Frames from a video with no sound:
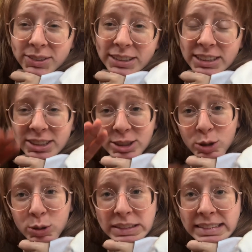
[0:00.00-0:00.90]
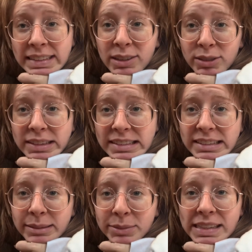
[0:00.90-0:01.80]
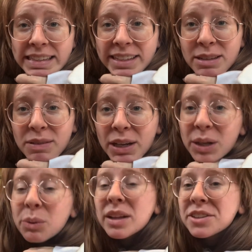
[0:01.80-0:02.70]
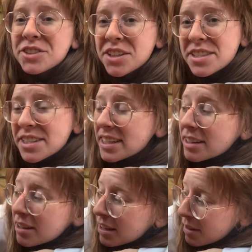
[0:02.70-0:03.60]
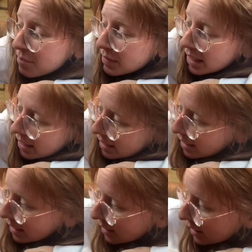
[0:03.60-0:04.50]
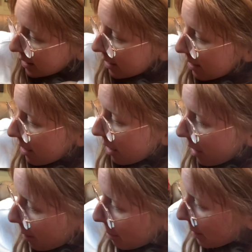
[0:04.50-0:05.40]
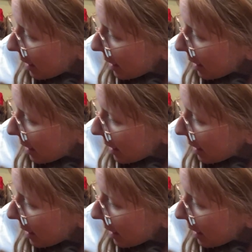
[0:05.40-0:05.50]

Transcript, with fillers: with his toys and it really seems like he's very well adjusted. And I could not be